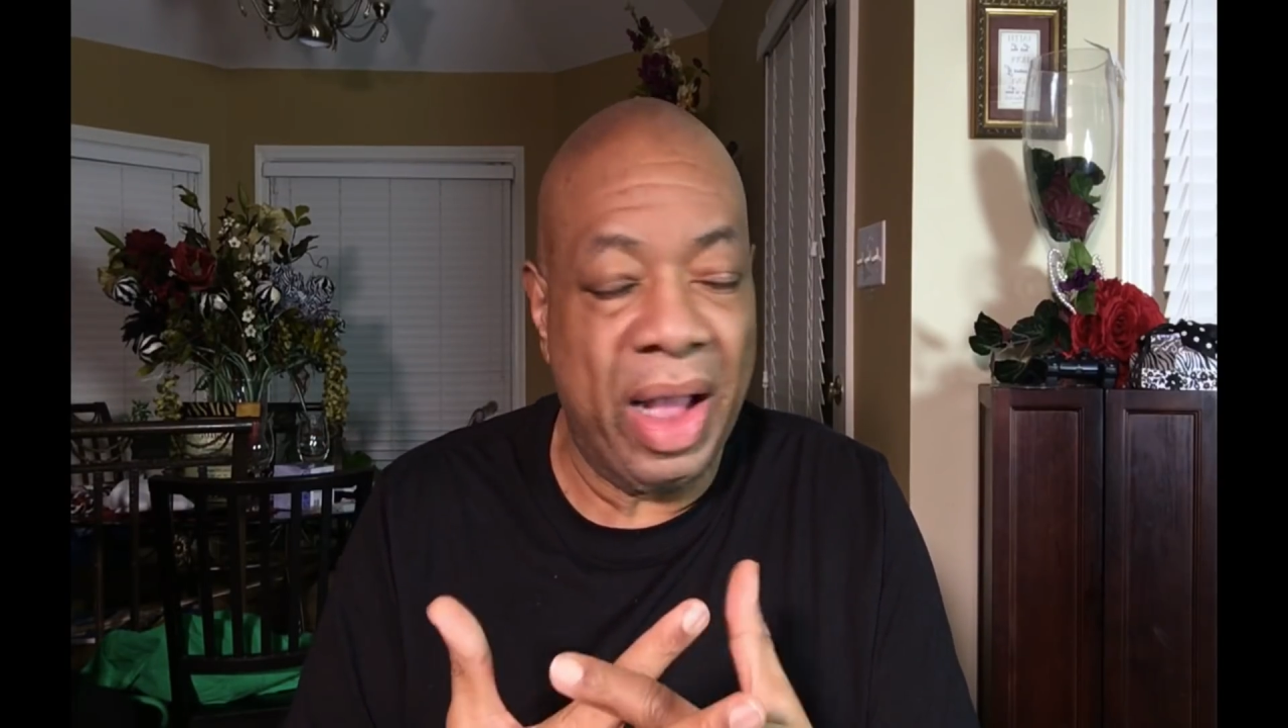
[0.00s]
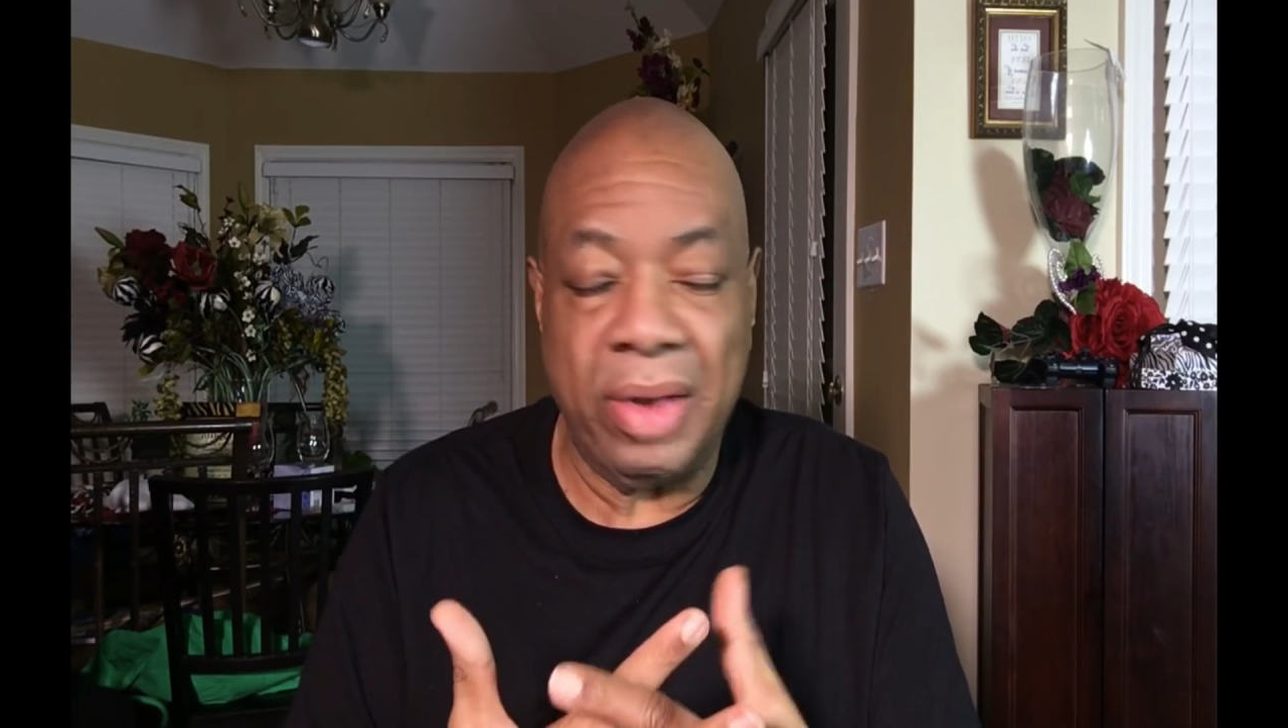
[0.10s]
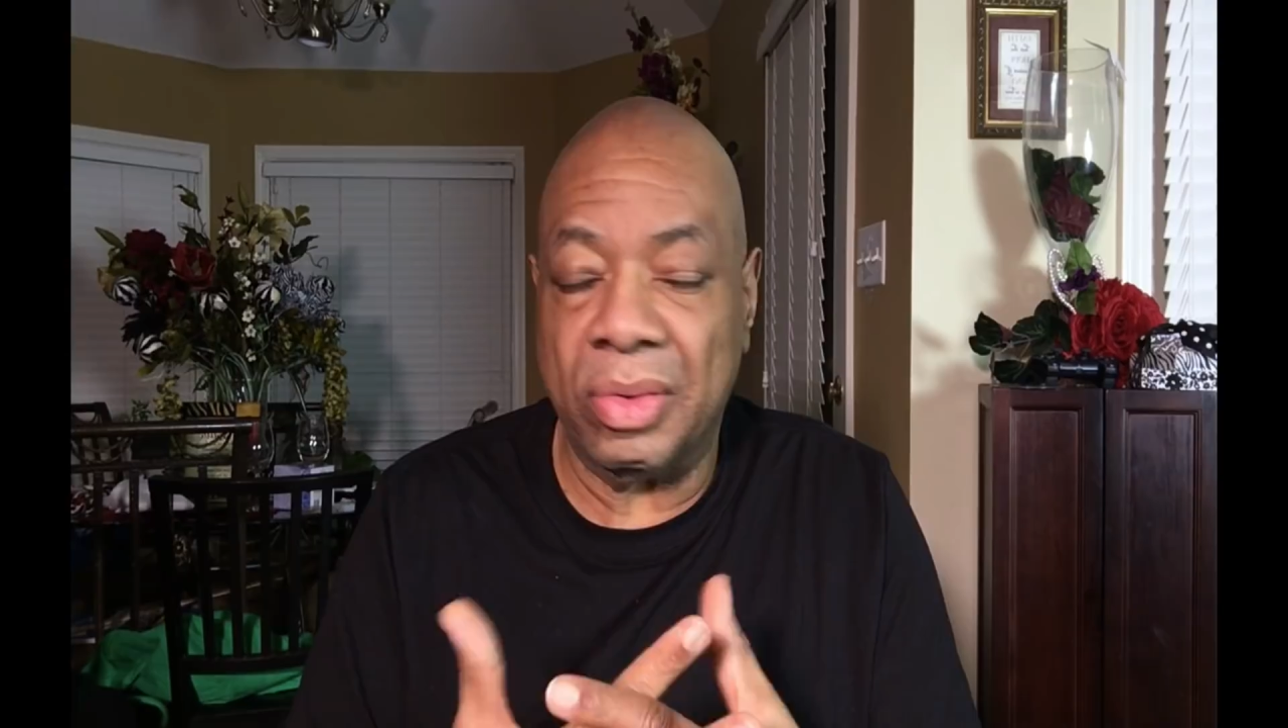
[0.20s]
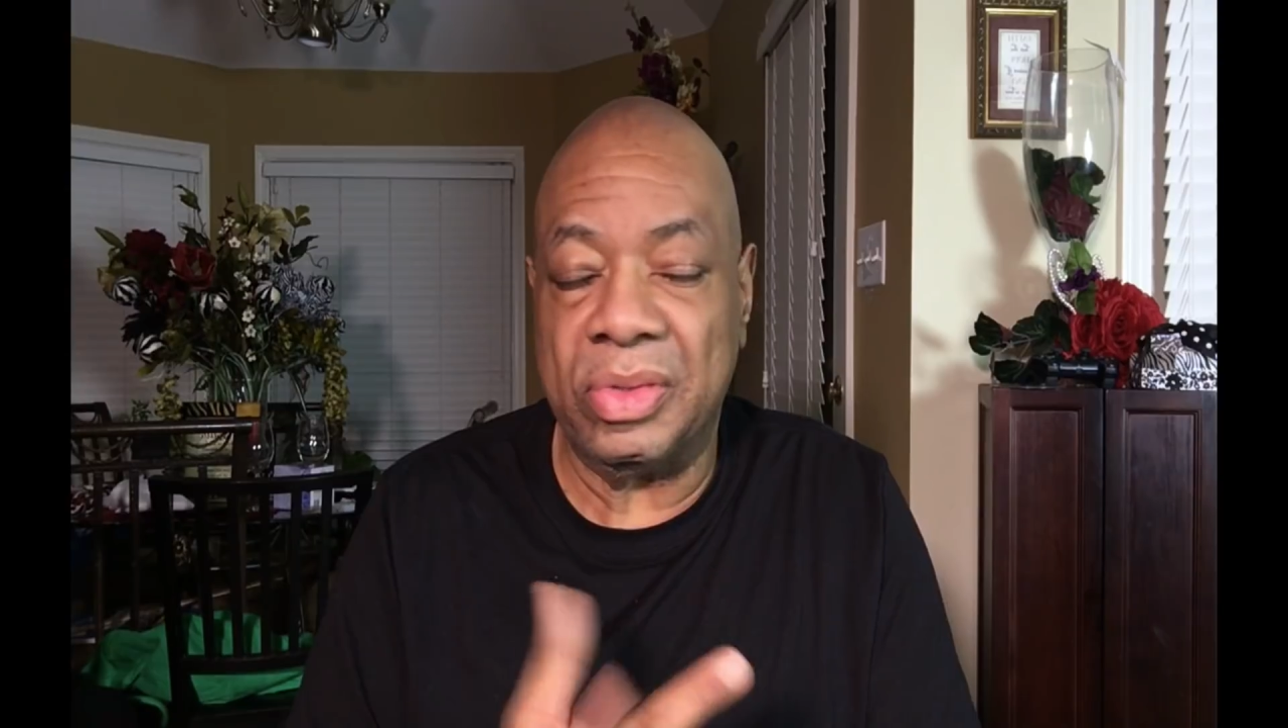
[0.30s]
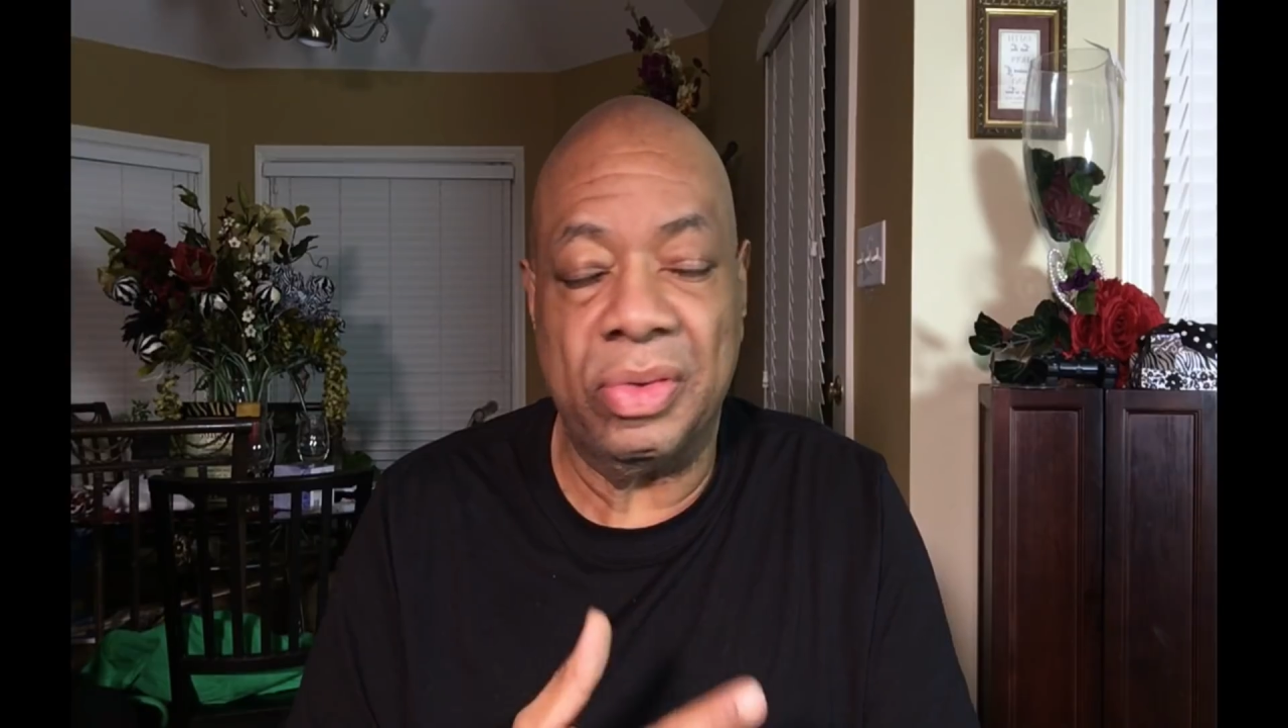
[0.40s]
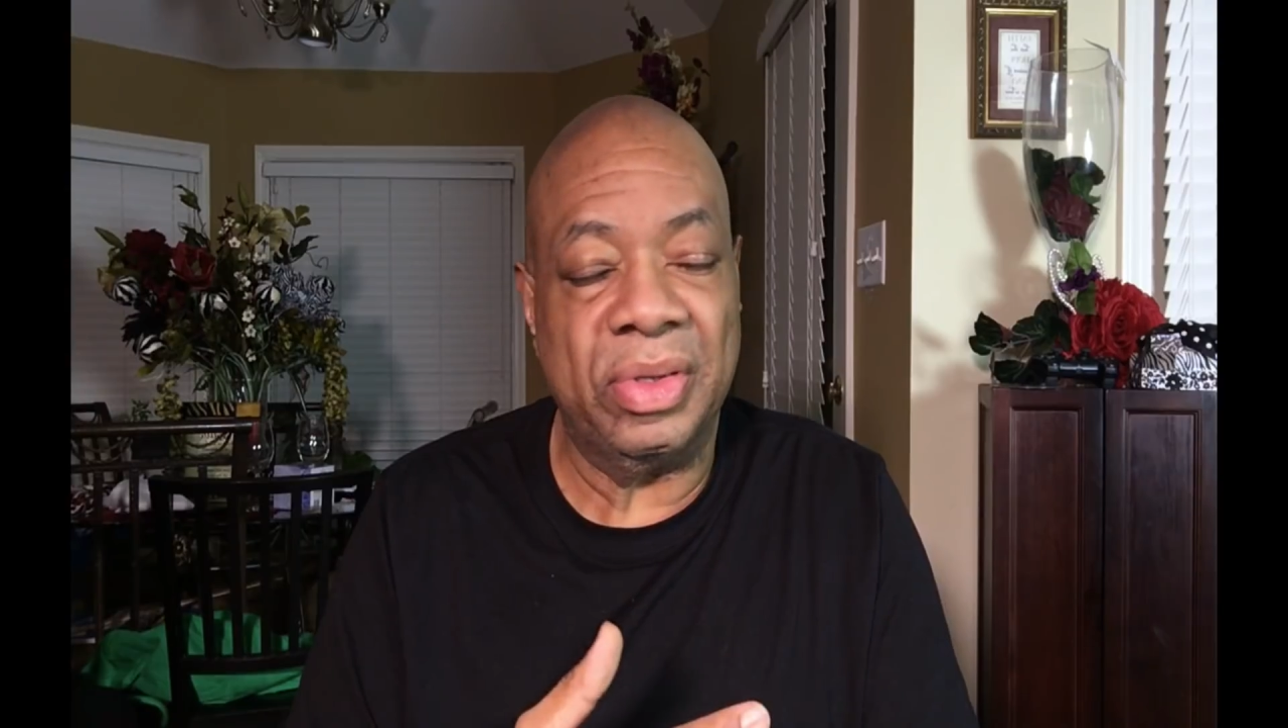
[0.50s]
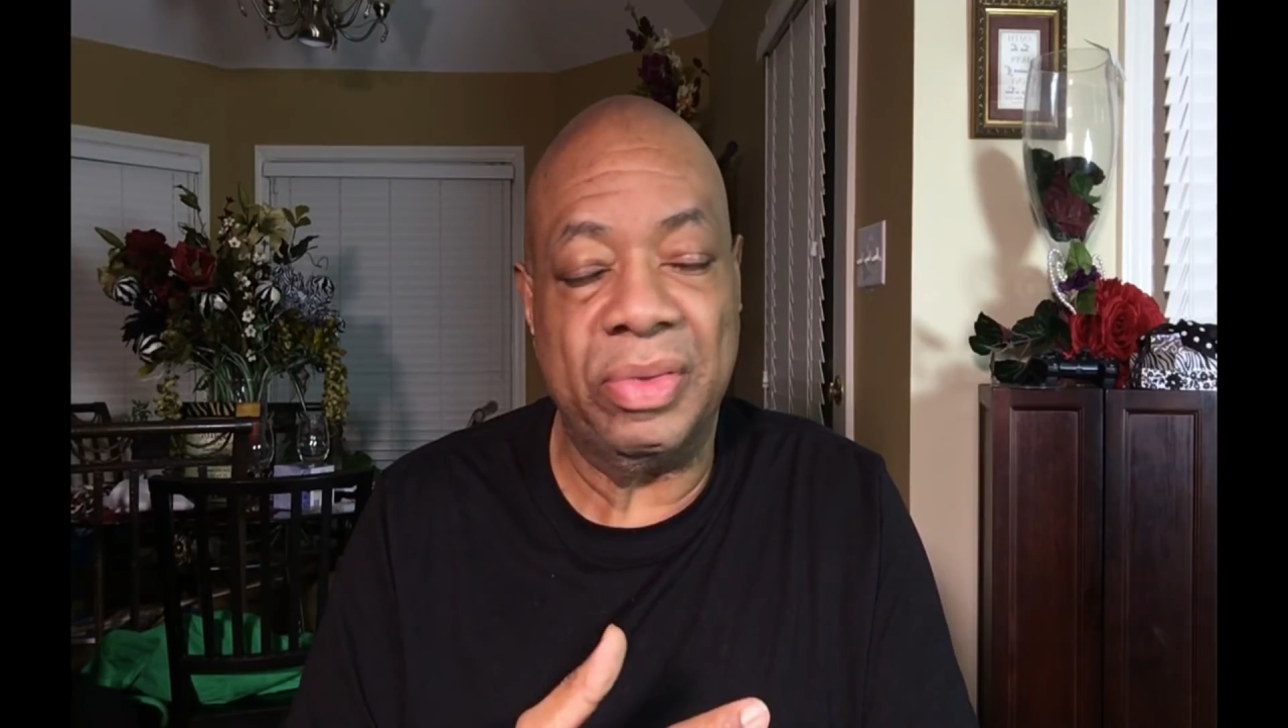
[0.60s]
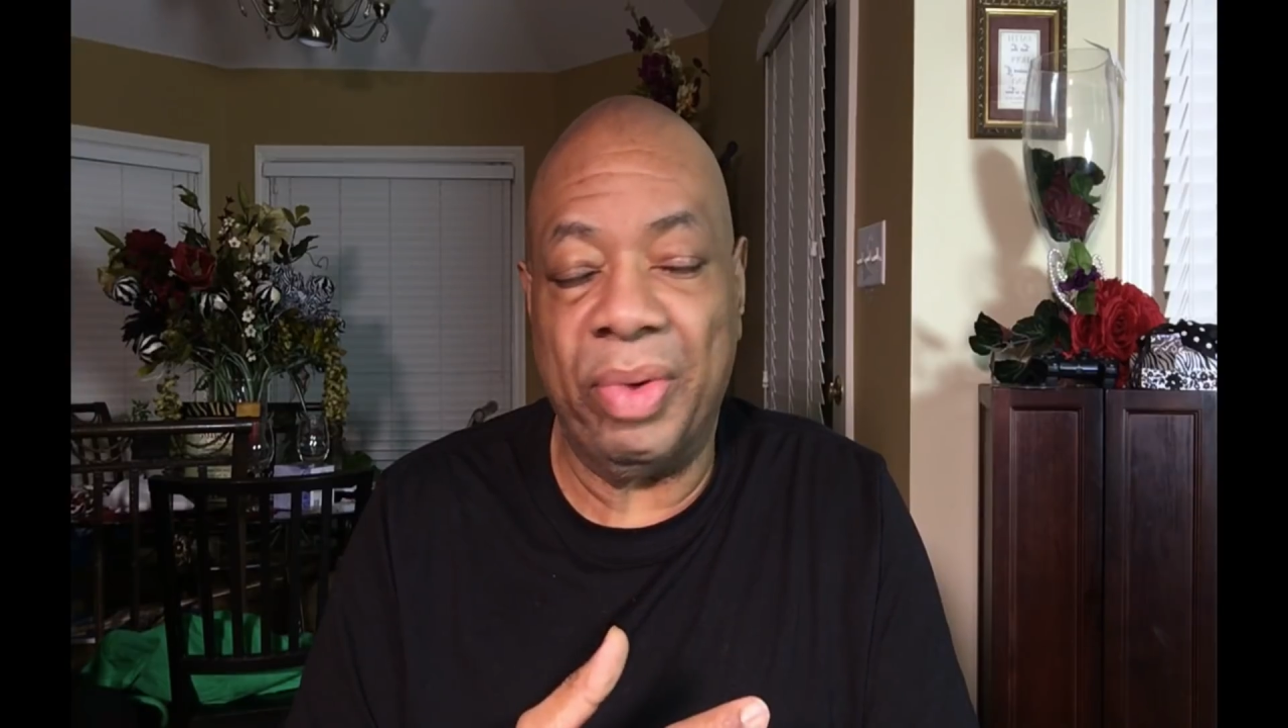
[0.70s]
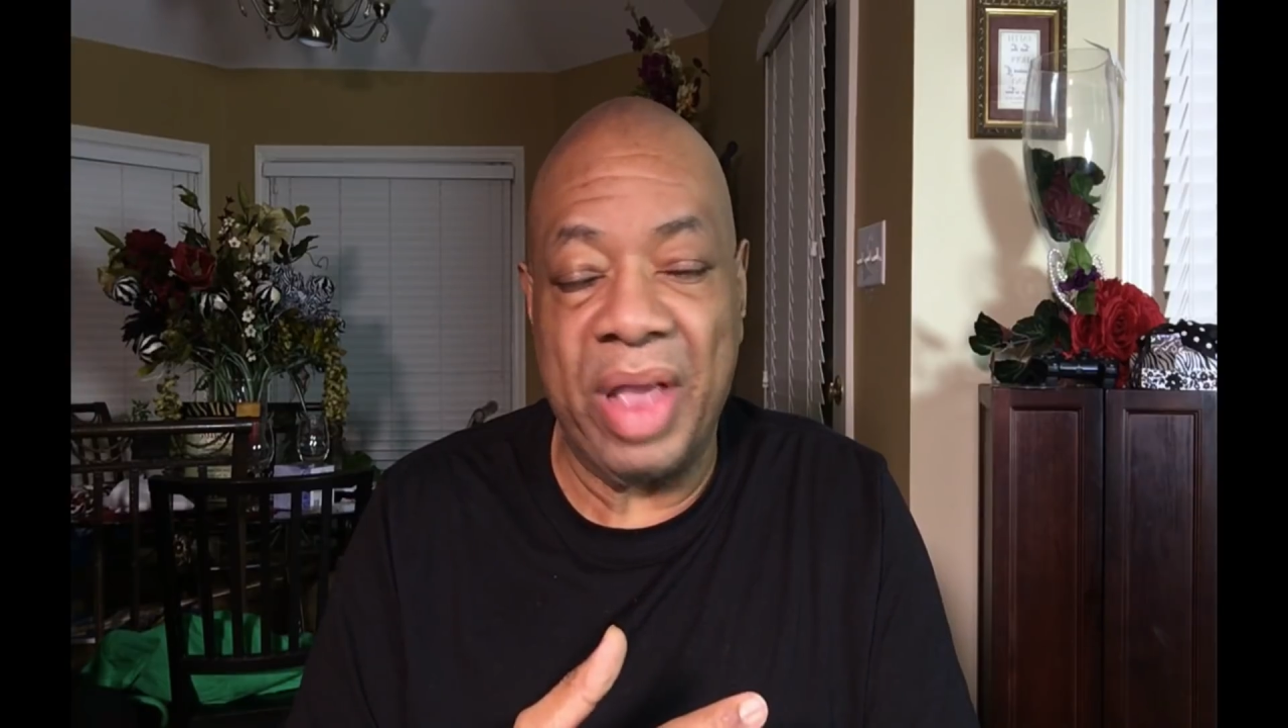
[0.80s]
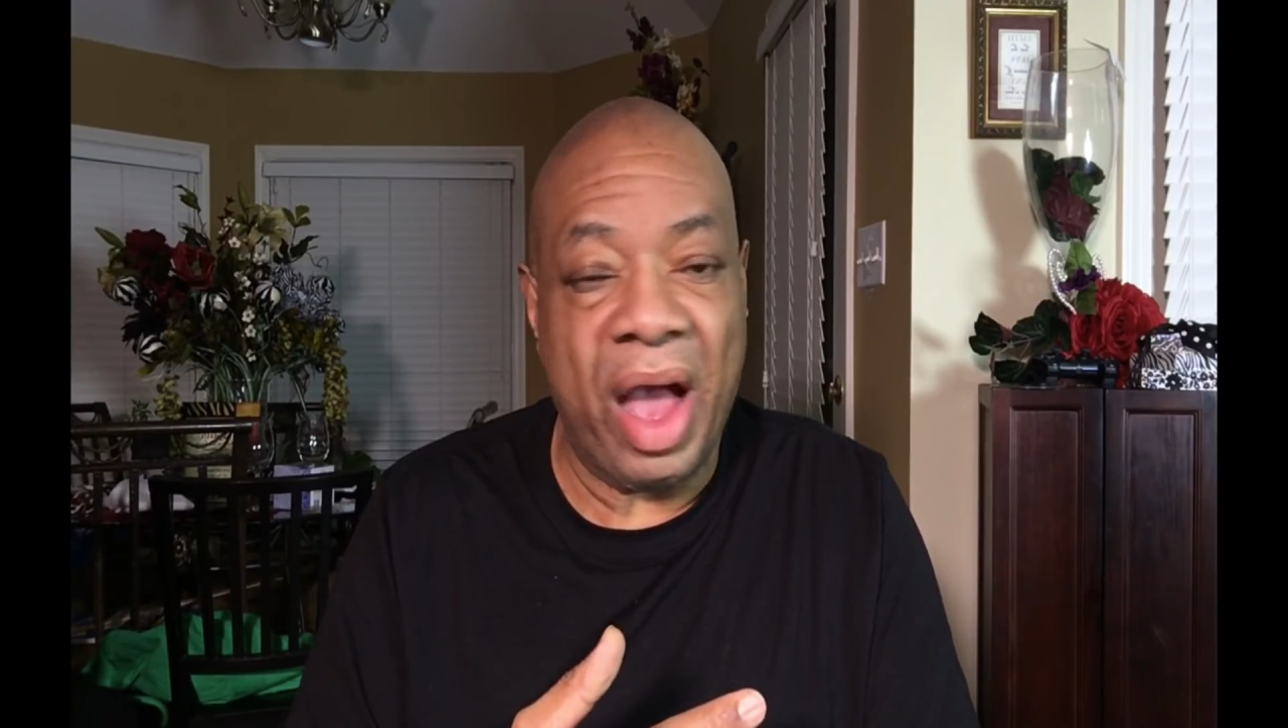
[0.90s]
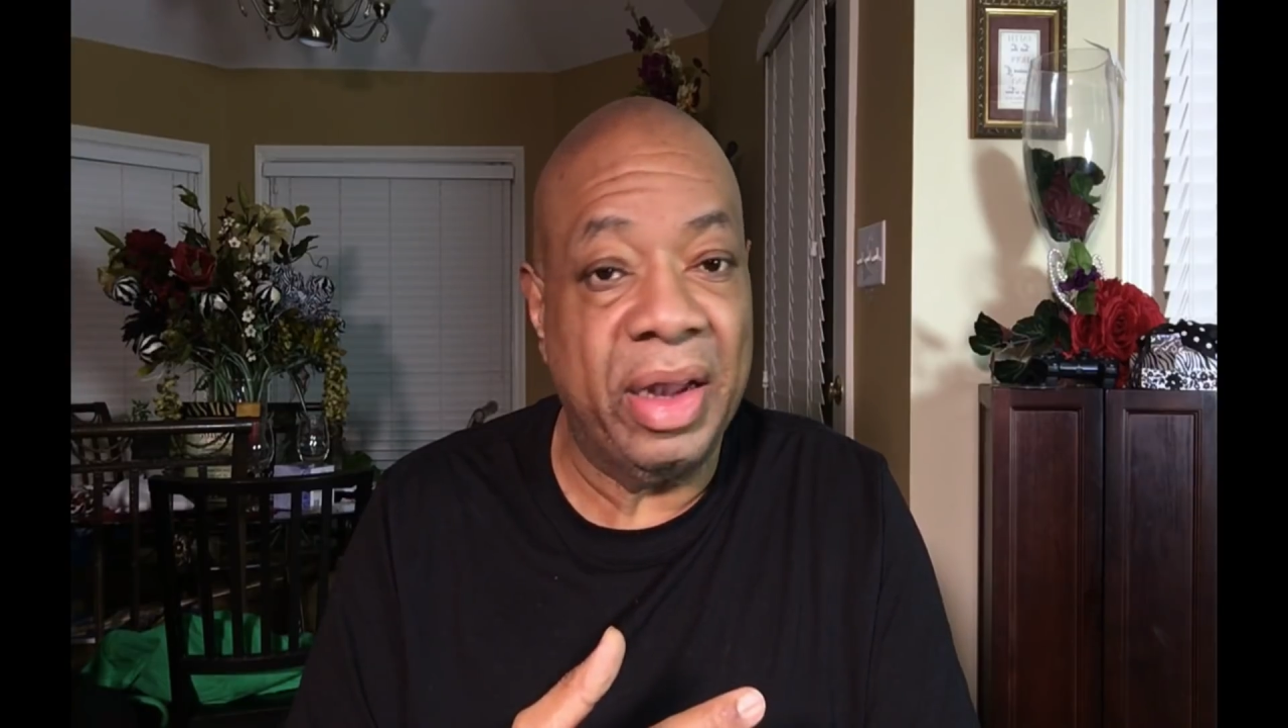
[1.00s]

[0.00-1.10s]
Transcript: leg the way it looked,